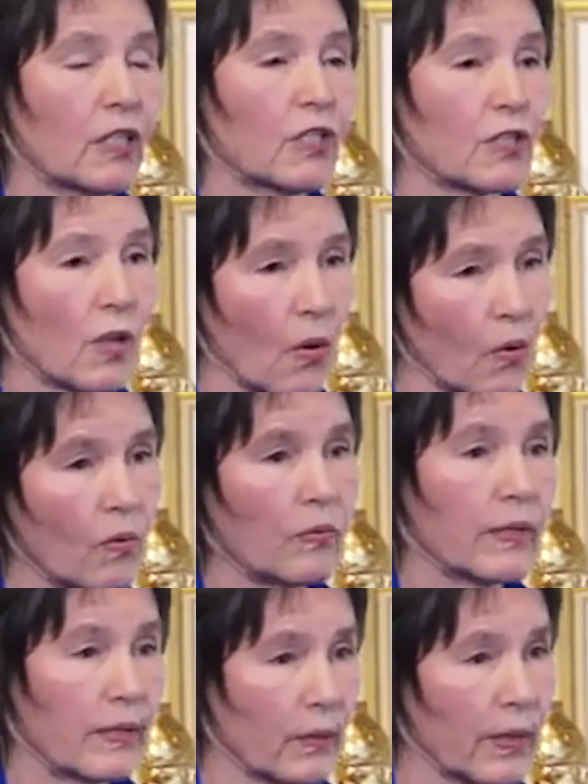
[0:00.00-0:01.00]
So
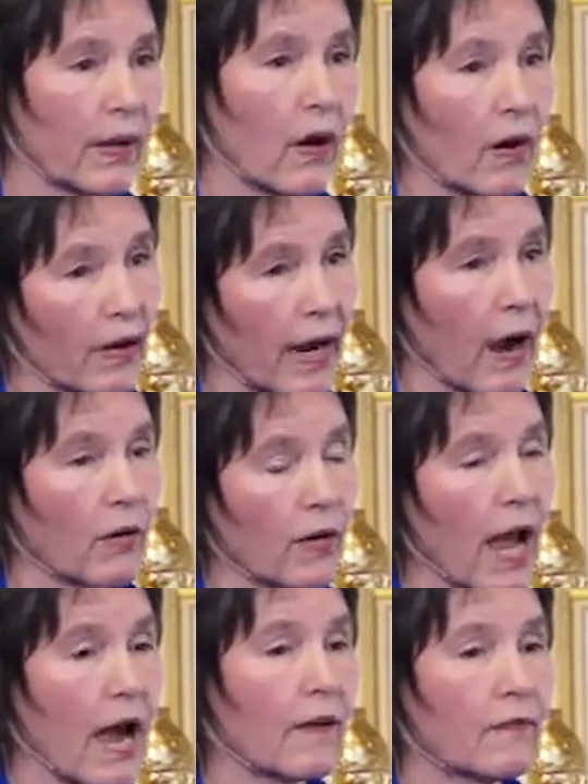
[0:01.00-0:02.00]
here we are, an hour and
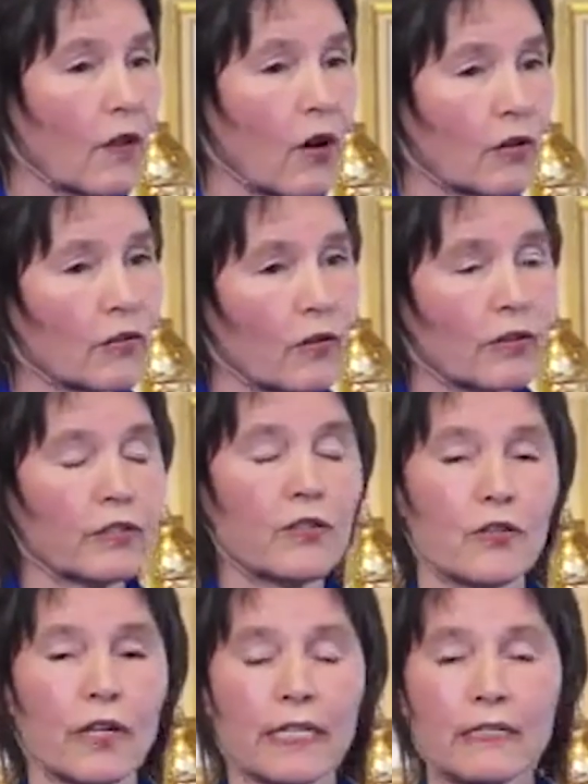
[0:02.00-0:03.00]
a half longer on the
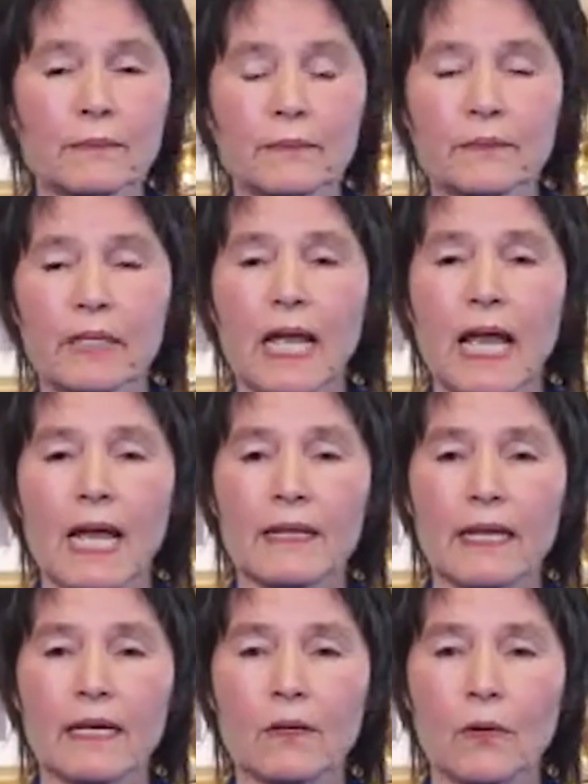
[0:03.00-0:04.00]
train. And
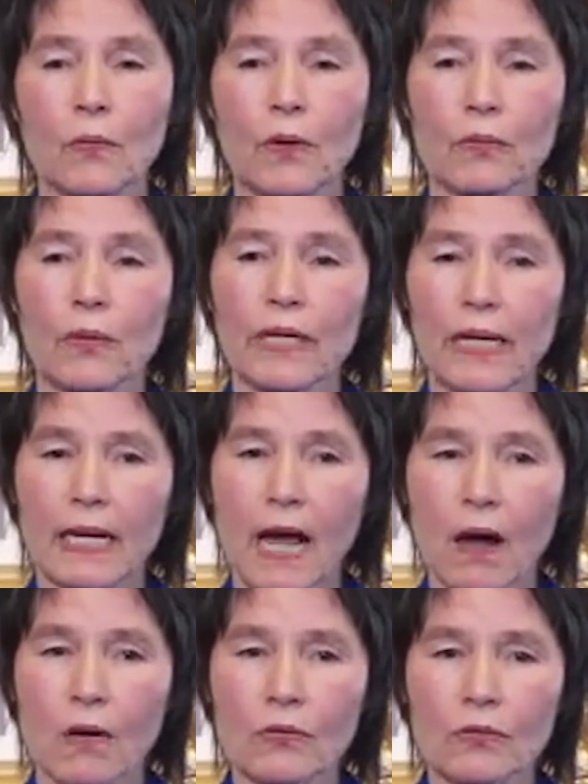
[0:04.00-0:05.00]
then when we get
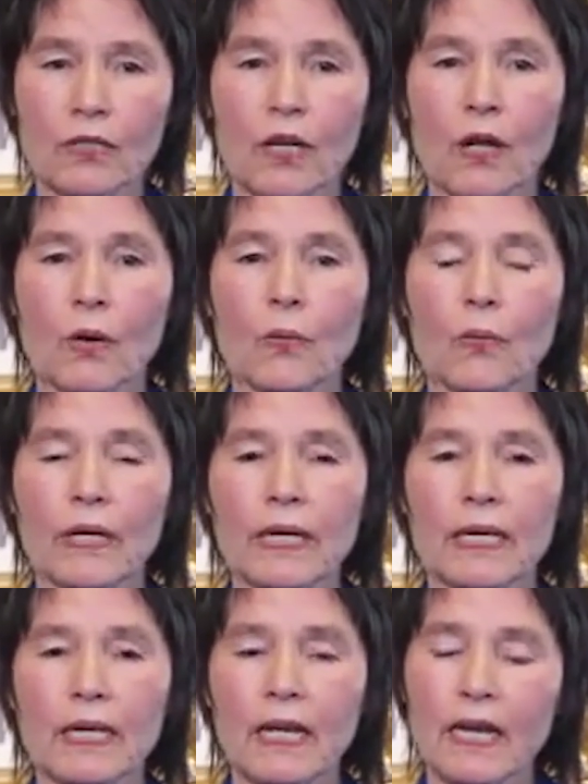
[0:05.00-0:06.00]
out,
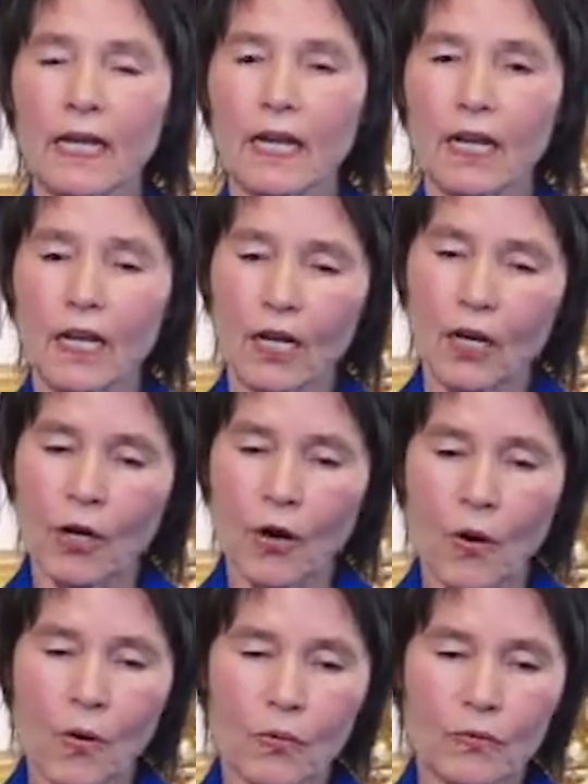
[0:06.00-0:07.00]
we
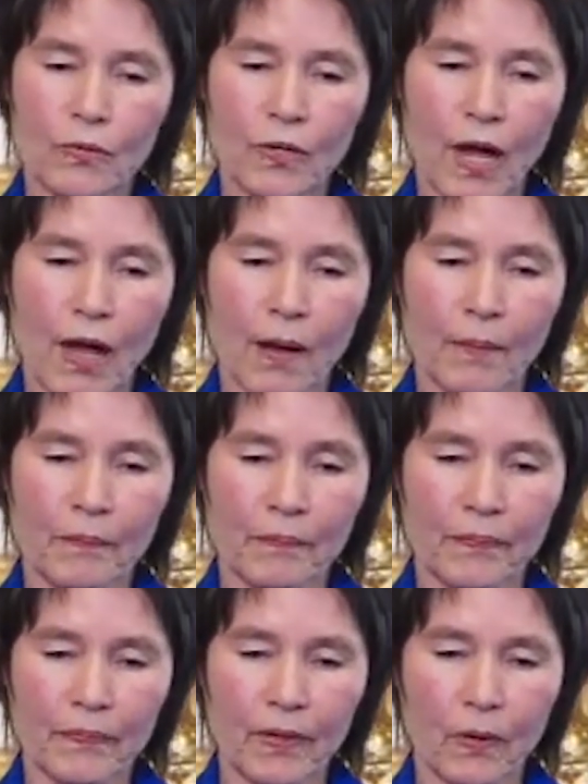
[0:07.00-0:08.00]
go,
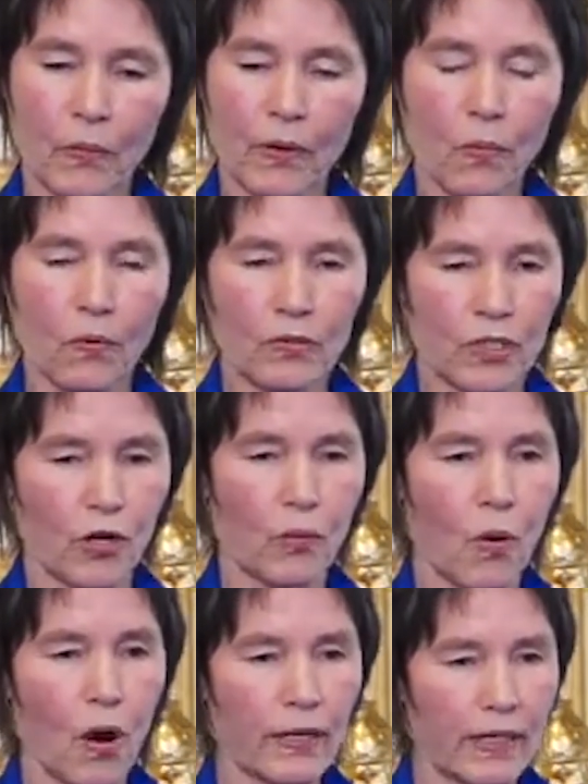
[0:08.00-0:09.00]
we will start
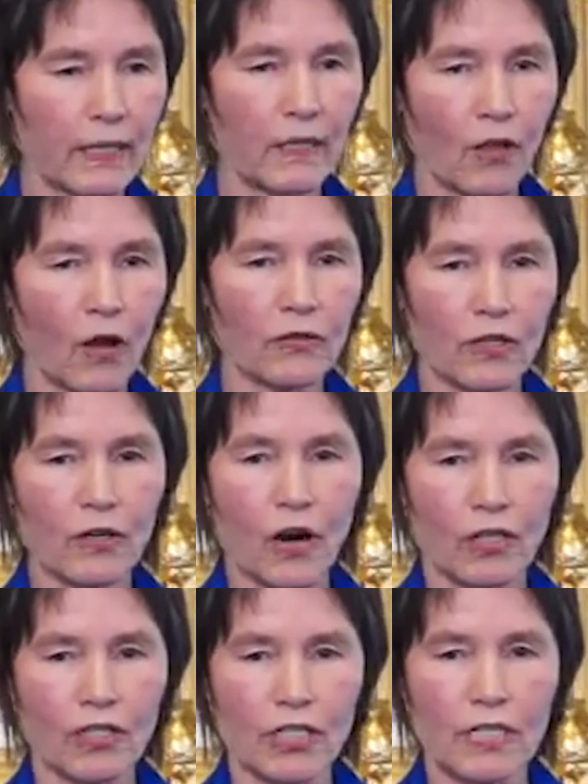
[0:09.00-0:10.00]
walking along the
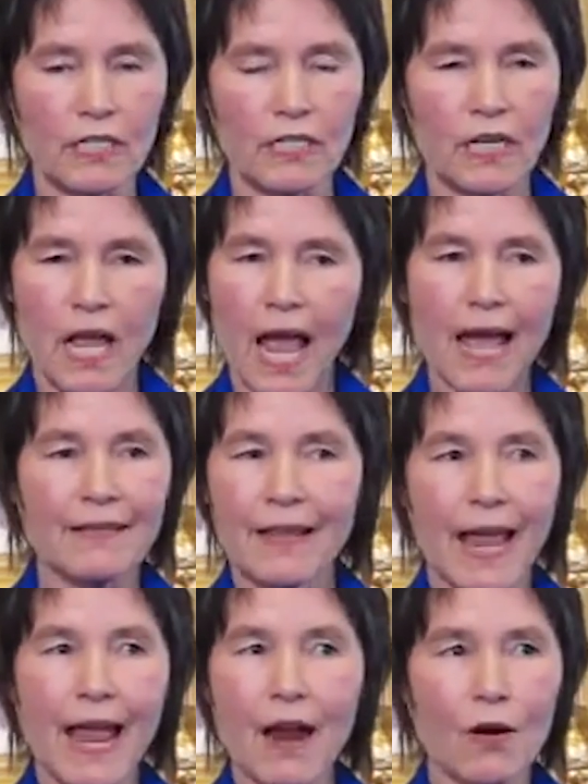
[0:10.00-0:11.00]
Ganges, and
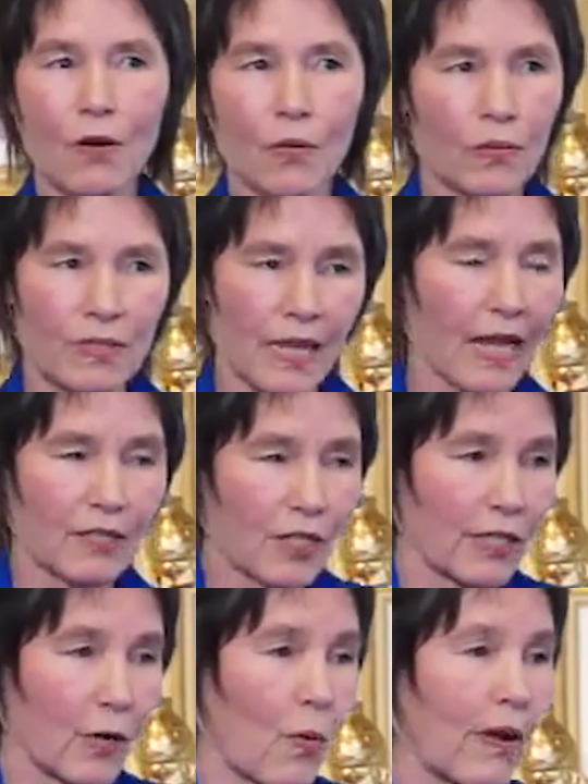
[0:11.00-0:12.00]
the air was
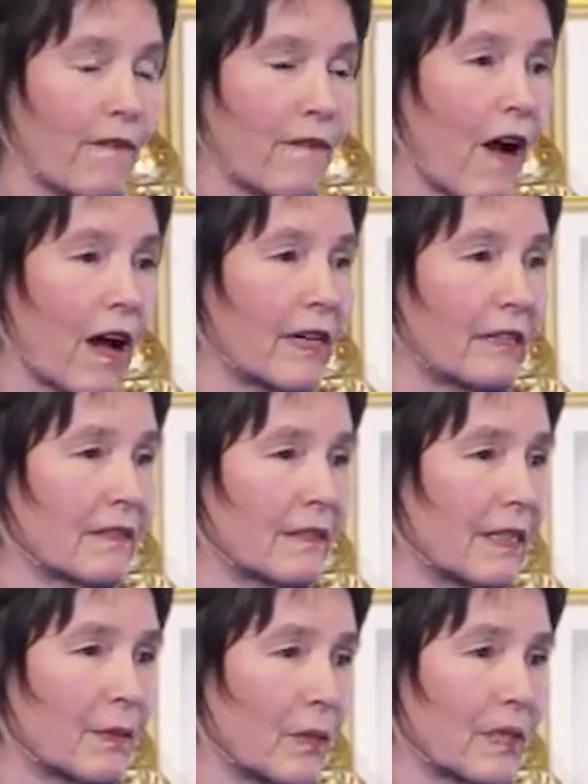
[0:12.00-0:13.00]
actually quite fine.
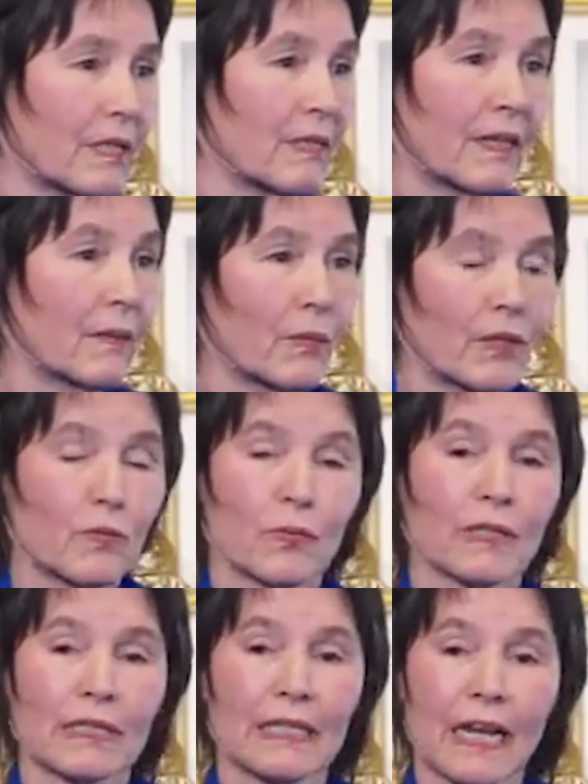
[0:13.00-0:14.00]
It was
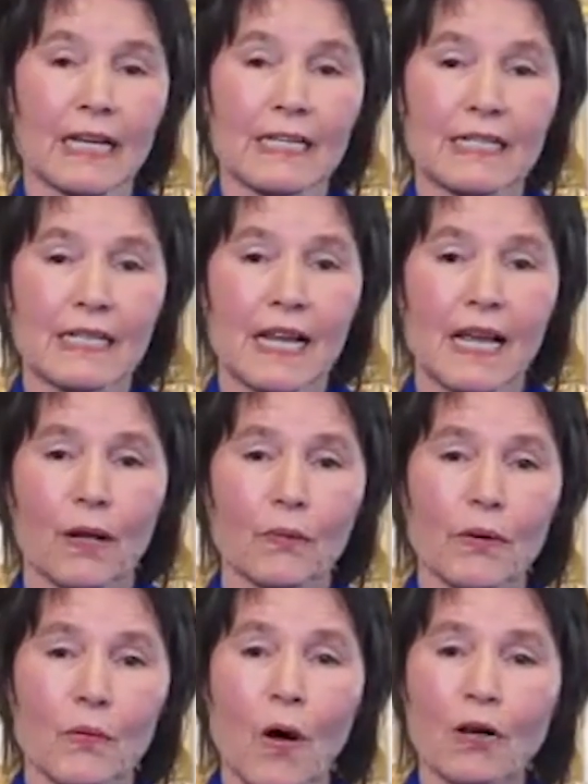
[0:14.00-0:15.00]
really nice.
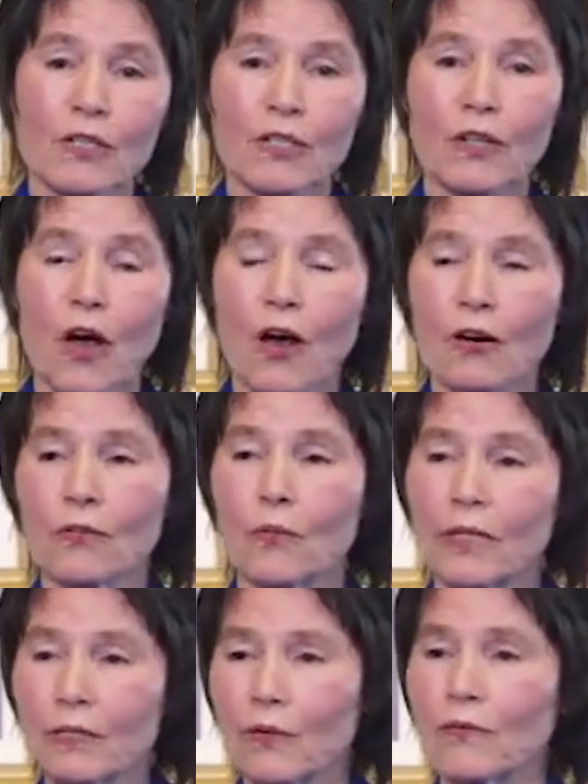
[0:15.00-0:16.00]
We walked along,
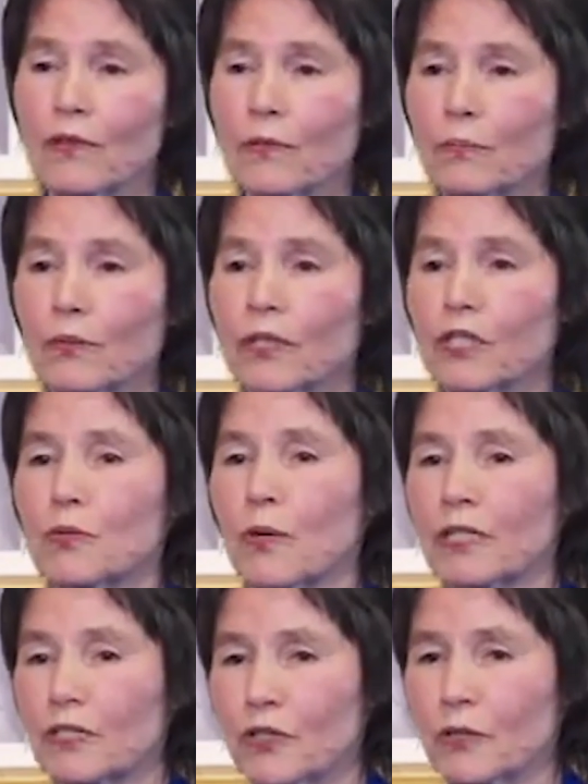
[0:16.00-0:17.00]
went over the bridge,
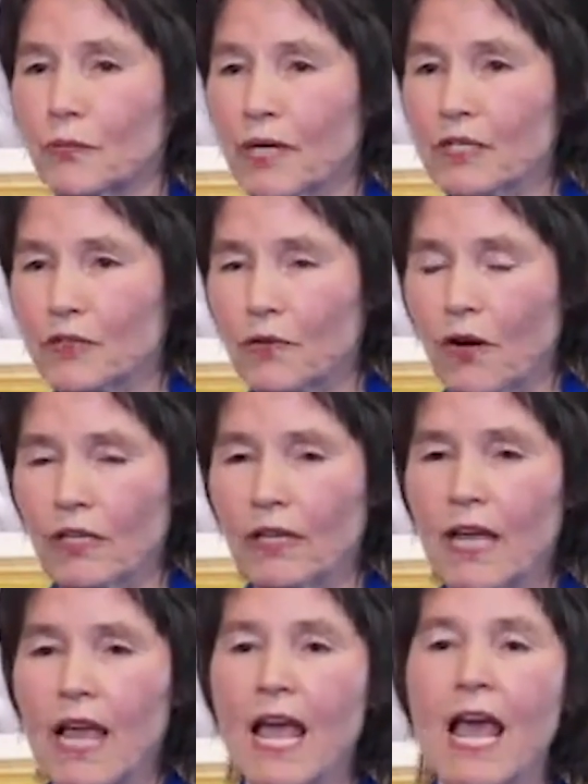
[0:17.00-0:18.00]
went to the restaurant,
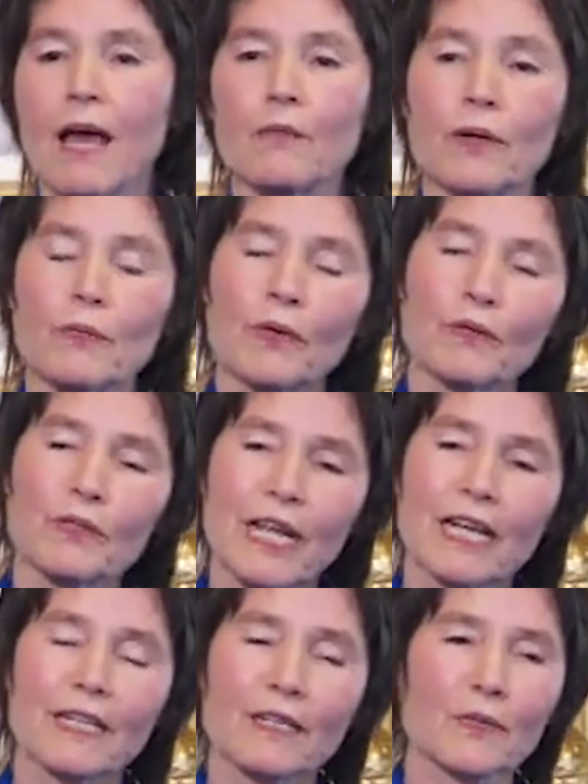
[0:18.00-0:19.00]
and when we were
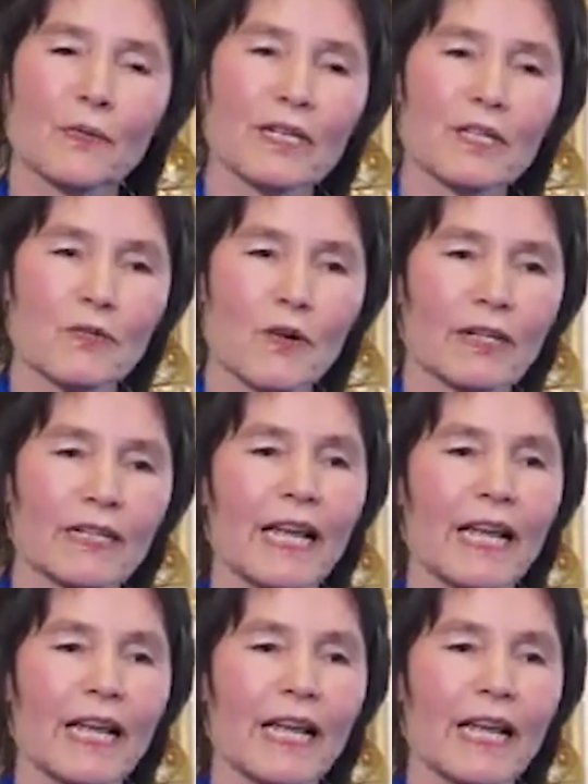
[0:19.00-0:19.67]
done at the restaurant,